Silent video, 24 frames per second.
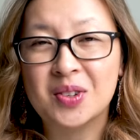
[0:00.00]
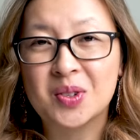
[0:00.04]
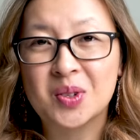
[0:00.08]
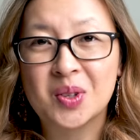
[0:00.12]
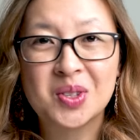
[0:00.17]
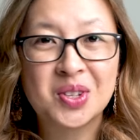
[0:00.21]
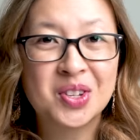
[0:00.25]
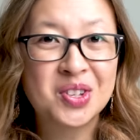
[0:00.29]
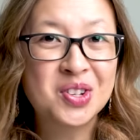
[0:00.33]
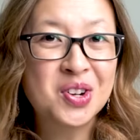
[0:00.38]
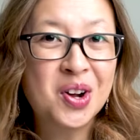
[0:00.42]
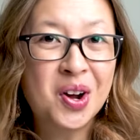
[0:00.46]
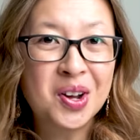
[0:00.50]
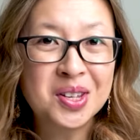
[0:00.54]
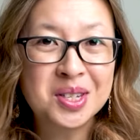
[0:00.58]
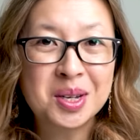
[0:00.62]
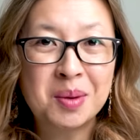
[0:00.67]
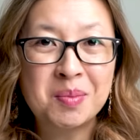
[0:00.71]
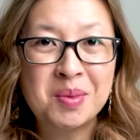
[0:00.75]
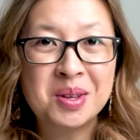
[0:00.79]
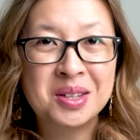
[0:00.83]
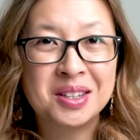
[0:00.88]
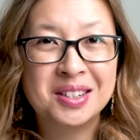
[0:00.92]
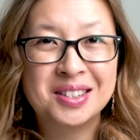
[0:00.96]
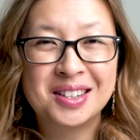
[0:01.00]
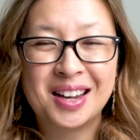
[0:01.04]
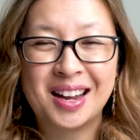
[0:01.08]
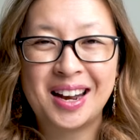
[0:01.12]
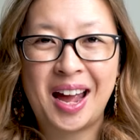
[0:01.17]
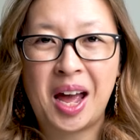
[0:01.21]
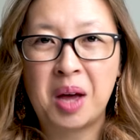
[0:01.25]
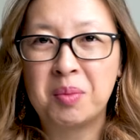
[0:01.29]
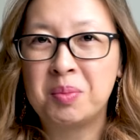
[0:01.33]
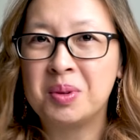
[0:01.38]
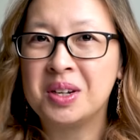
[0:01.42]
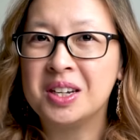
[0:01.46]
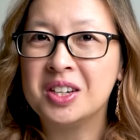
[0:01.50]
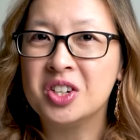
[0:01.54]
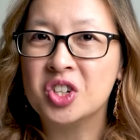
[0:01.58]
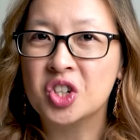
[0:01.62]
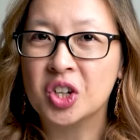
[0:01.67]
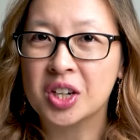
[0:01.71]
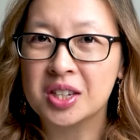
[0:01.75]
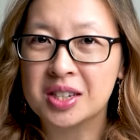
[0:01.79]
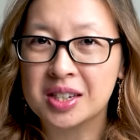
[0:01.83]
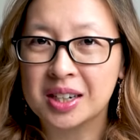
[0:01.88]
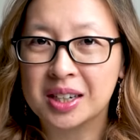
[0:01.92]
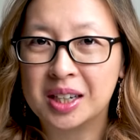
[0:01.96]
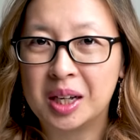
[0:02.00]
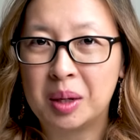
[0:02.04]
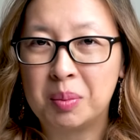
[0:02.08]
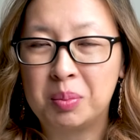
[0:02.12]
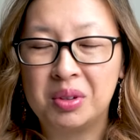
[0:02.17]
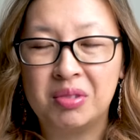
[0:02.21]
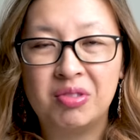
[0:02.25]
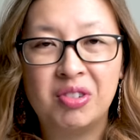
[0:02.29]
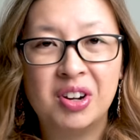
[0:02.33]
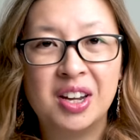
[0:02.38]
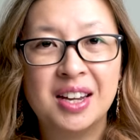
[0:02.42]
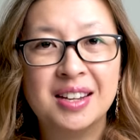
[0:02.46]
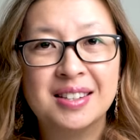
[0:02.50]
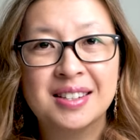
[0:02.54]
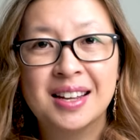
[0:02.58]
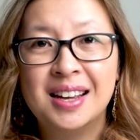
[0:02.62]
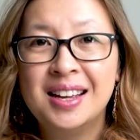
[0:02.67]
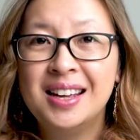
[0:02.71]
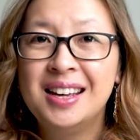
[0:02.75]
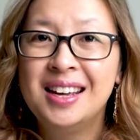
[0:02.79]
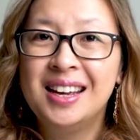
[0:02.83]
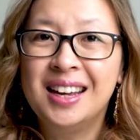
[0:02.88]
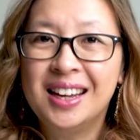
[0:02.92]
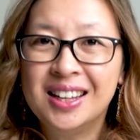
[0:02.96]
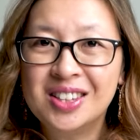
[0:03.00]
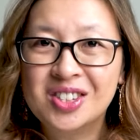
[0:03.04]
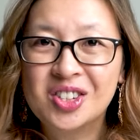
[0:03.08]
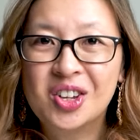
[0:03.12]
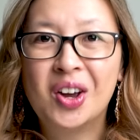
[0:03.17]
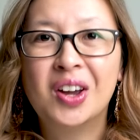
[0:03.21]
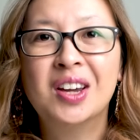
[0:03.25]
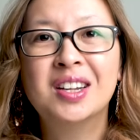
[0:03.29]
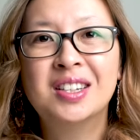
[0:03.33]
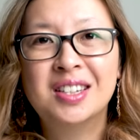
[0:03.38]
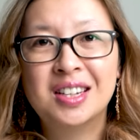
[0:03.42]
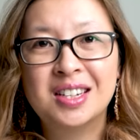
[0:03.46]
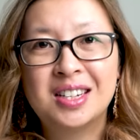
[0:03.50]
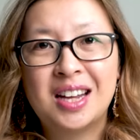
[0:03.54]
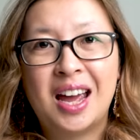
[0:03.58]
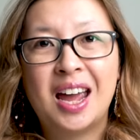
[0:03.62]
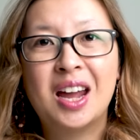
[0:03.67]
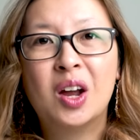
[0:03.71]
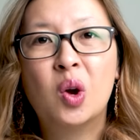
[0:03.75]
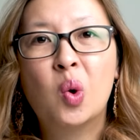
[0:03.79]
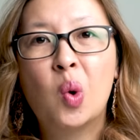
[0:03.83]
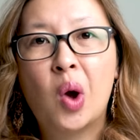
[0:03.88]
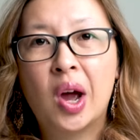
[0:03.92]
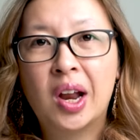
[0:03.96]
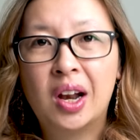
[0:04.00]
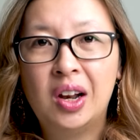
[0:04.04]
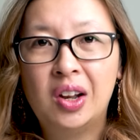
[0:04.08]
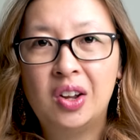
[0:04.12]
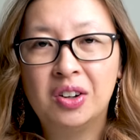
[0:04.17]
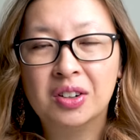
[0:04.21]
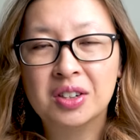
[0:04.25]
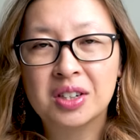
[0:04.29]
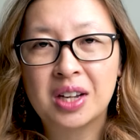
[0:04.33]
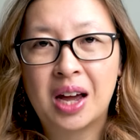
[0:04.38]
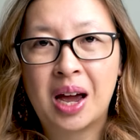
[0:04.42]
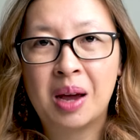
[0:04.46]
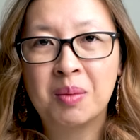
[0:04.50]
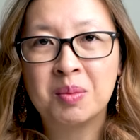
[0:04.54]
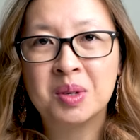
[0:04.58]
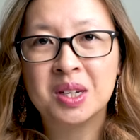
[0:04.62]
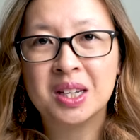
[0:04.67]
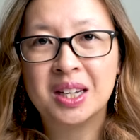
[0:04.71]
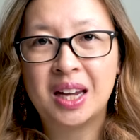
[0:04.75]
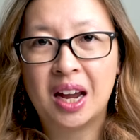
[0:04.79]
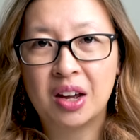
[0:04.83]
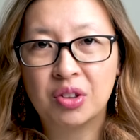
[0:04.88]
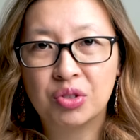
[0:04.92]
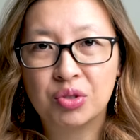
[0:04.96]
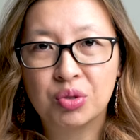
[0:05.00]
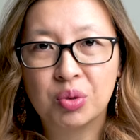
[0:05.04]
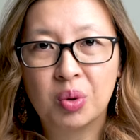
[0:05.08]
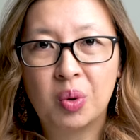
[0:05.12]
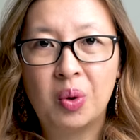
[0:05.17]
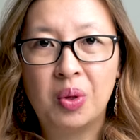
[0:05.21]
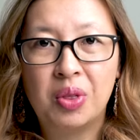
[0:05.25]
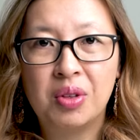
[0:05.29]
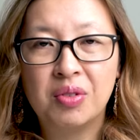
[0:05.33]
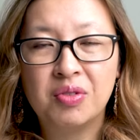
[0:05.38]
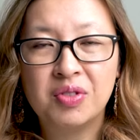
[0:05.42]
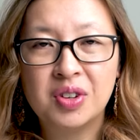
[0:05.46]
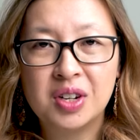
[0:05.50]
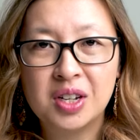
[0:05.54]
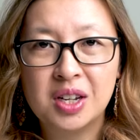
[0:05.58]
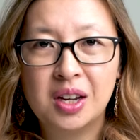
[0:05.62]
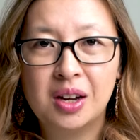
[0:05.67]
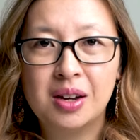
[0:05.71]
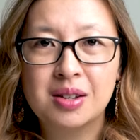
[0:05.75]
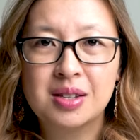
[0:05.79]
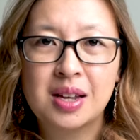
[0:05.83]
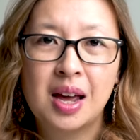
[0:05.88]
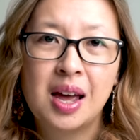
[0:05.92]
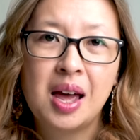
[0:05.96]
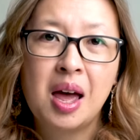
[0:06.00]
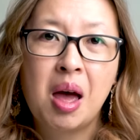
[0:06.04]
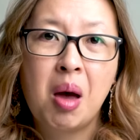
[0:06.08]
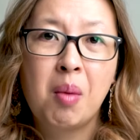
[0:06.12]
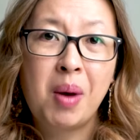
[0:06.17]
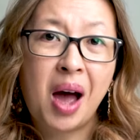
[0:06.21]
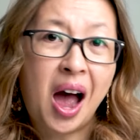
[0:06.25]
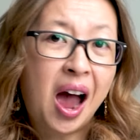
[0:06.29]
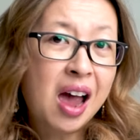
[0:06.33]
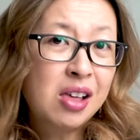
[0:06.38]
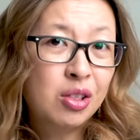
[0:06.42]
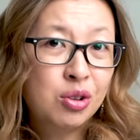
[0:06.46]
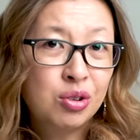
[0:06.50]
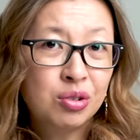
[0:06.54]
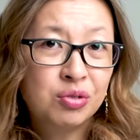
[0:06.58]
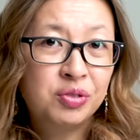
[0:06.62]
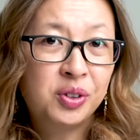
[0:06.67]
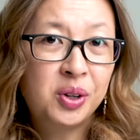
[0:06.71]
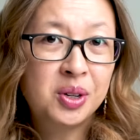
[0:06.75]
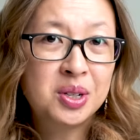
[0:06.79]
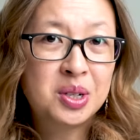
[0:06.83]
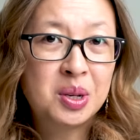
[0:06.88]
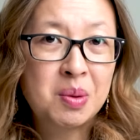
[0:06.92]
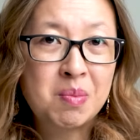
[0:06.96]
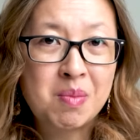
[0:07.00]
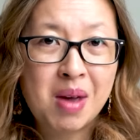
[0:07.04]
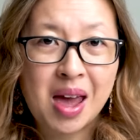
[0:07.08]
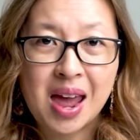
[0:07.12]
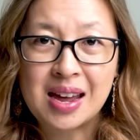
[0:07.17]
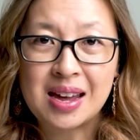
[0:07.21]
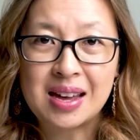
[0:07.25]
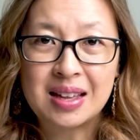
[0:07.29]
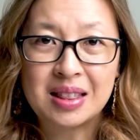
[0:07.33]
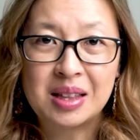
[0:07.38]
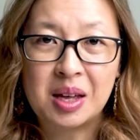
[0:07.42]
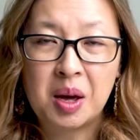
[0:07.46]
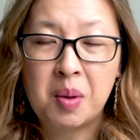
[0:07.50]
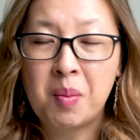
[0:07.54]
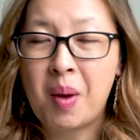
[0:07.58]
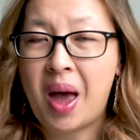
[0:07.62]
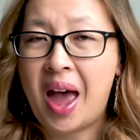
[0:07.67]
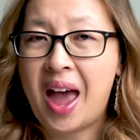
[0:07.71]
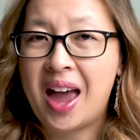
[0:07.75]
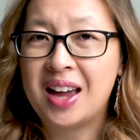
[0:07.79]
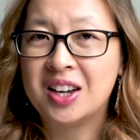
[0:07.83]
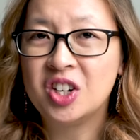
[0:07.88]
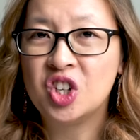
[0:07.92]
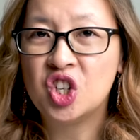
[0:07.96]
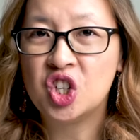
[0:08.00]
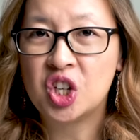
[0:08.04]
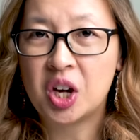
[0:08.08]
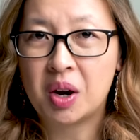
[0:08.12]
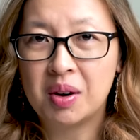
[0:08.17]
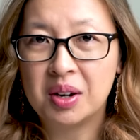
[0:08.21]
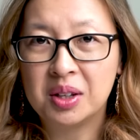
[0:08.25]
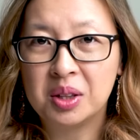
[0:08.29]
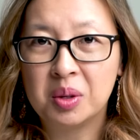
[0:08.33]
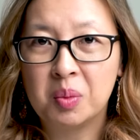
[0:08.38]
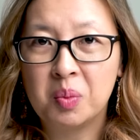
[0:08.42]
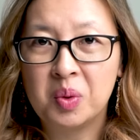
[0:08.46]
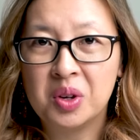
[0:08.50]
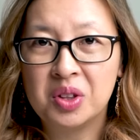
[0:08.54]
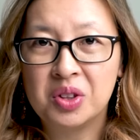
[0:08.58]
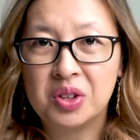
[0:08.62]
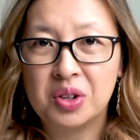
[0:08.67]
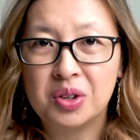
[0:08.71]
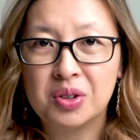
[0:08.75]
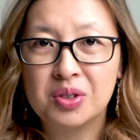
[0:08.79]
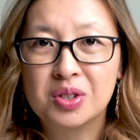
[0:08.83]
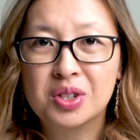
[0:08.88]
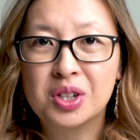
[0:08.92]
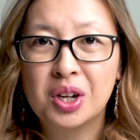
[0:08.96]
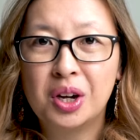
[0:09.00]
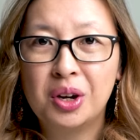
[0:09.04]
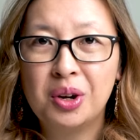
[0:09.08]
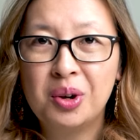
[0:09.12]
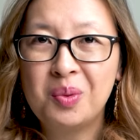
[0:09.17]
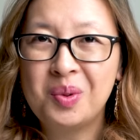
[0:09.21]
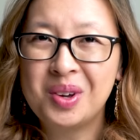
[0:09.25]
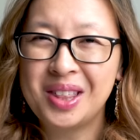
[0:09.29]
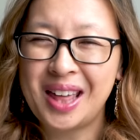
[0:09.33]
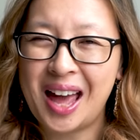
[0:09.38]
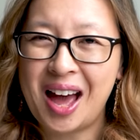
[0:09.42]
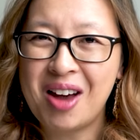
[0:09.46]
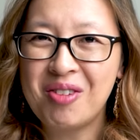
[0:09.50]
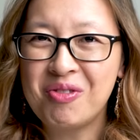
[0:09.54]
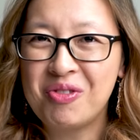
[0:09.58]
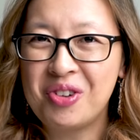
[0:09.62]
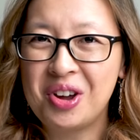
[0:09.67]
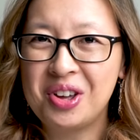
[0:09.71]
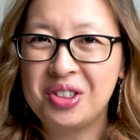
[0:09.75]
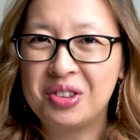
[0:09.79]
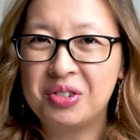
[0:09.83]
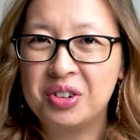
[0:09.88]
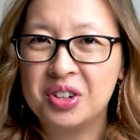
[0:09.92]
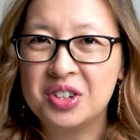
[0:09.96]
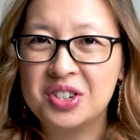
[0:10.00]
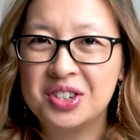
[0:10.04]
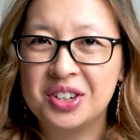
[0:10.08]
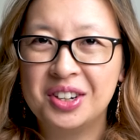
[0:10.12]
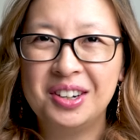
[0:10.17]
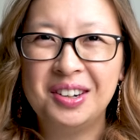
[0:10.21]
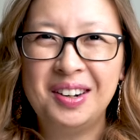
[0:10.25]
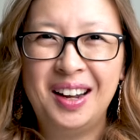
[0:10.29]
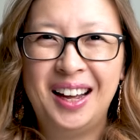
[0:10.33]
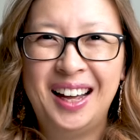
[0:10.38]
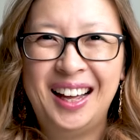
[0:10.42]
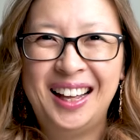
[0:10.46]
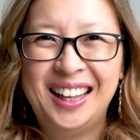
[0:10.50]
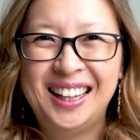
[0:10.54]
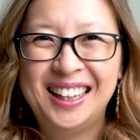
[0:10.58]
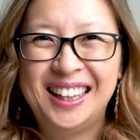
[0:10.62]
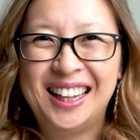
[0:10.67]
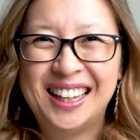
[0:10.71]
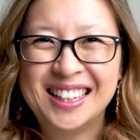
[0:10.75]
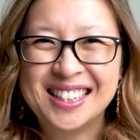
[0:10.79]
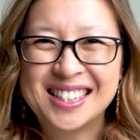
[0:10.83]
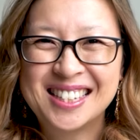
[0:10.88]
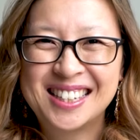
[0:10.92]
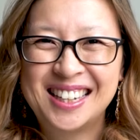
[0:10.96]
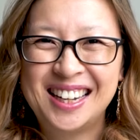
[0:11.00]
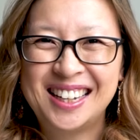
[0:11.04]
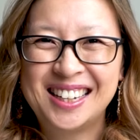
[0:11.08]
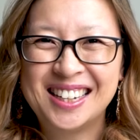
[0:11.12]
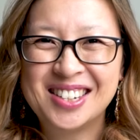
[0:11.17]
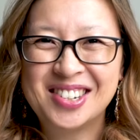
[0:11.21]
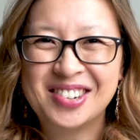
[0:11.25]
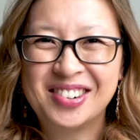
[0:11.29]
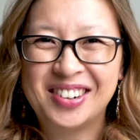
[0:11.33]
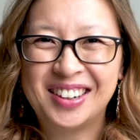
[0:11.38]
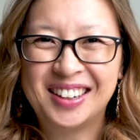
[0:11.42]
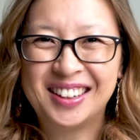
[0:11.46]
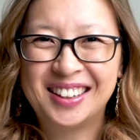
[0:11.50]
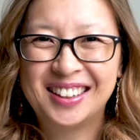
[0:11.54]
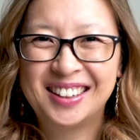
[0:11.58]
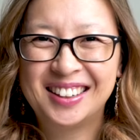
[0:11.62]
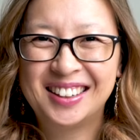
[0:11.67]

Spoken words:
So this is not something that's going to happen in just a couple of weeks. It's going to take quite a long time to get through all the videos, but I look forward to making them and sharing them with you. So without further ado, let's get into it.